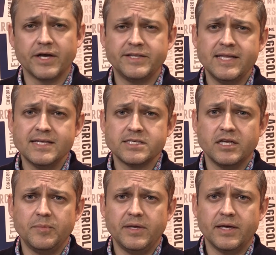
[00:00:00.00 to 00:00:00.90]
I think it's
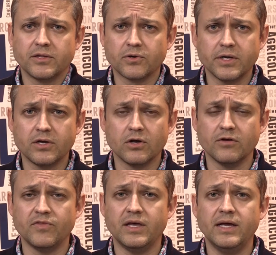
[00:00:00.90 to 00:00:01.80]
going to be a learning
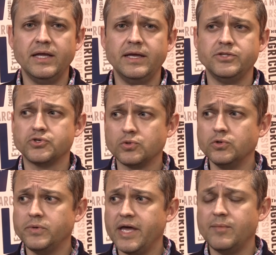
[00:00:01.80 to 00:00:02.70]
curve that any
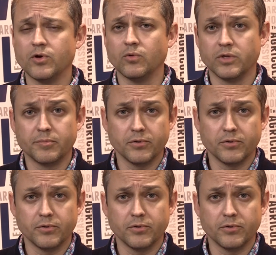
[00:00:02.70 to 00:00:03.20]
true gamer will